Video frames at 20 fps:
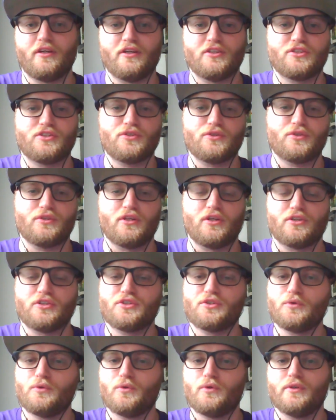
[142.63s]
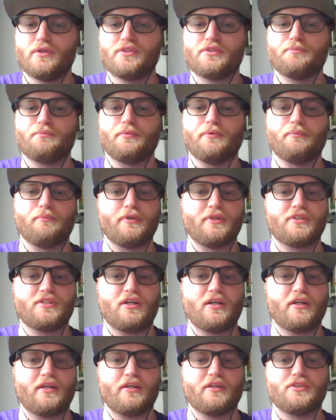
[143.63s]
Larsoul has been
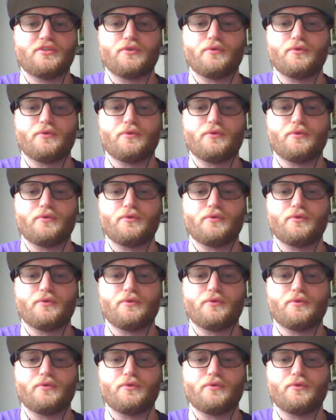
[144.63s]
talking